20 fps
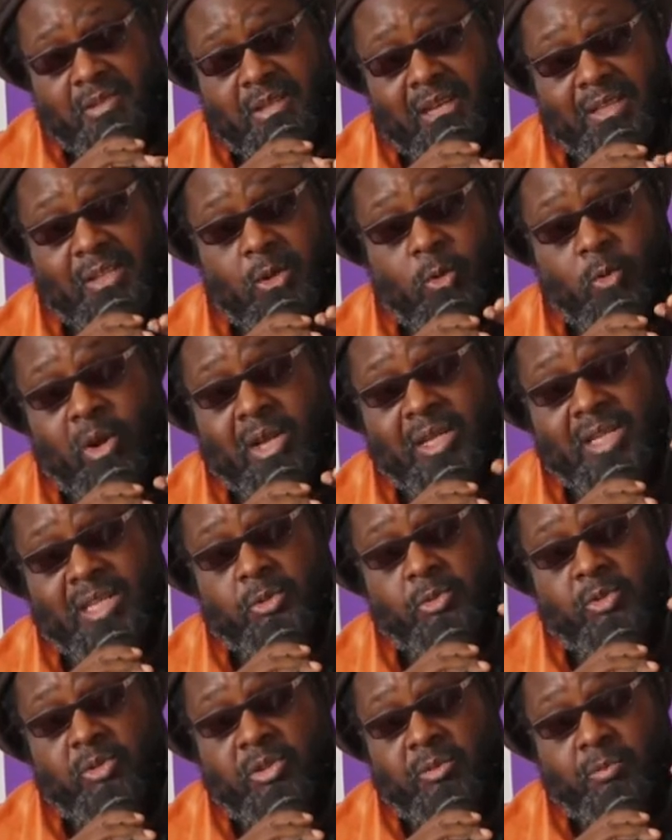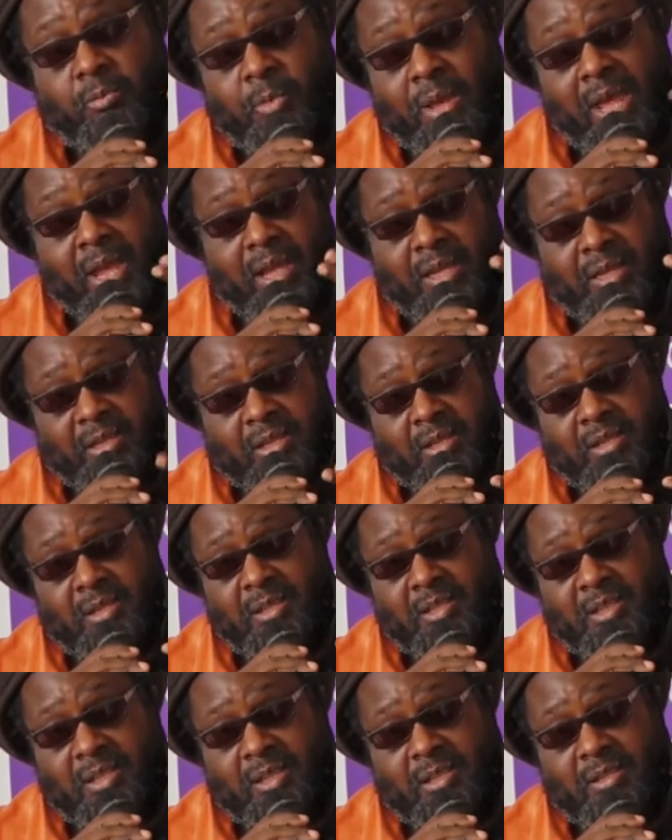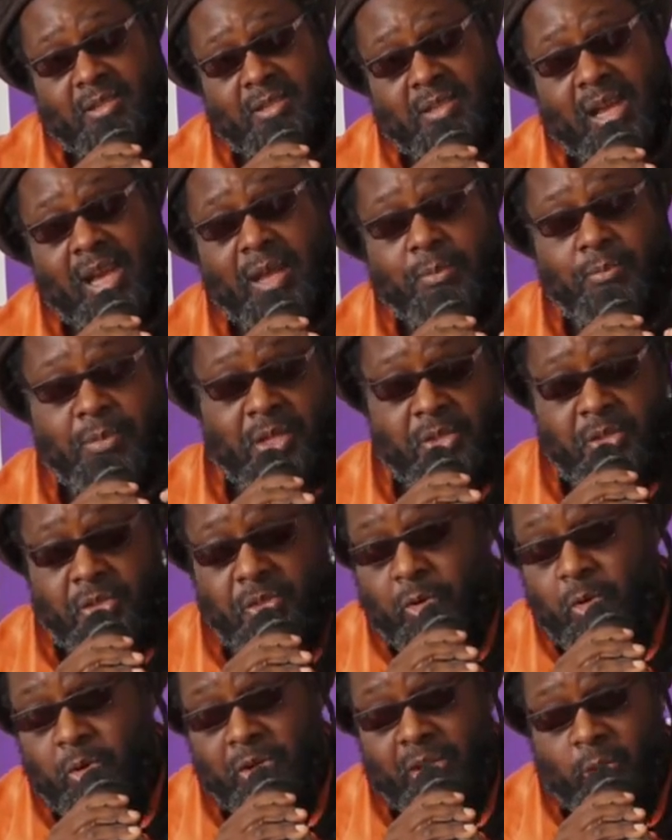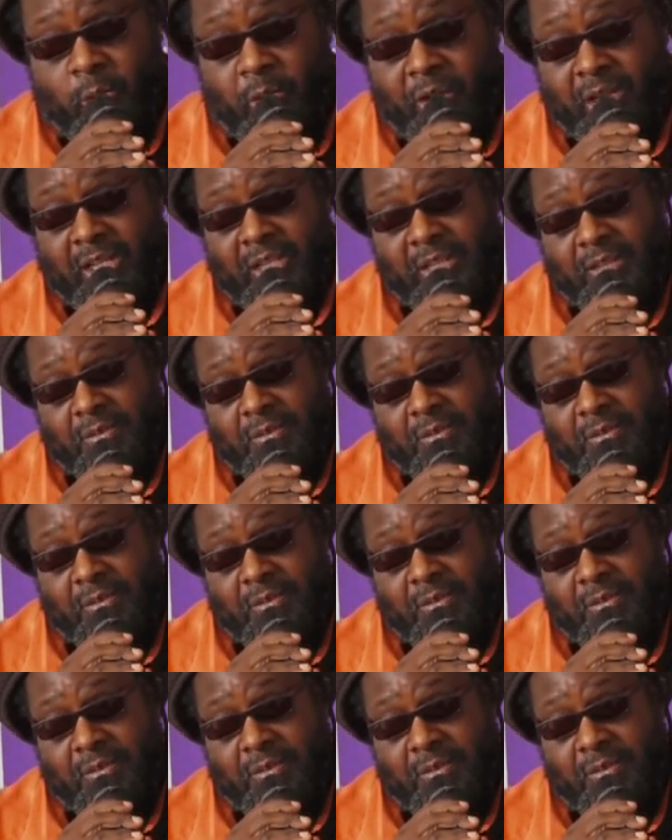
and the quantity will remain and be thrown away.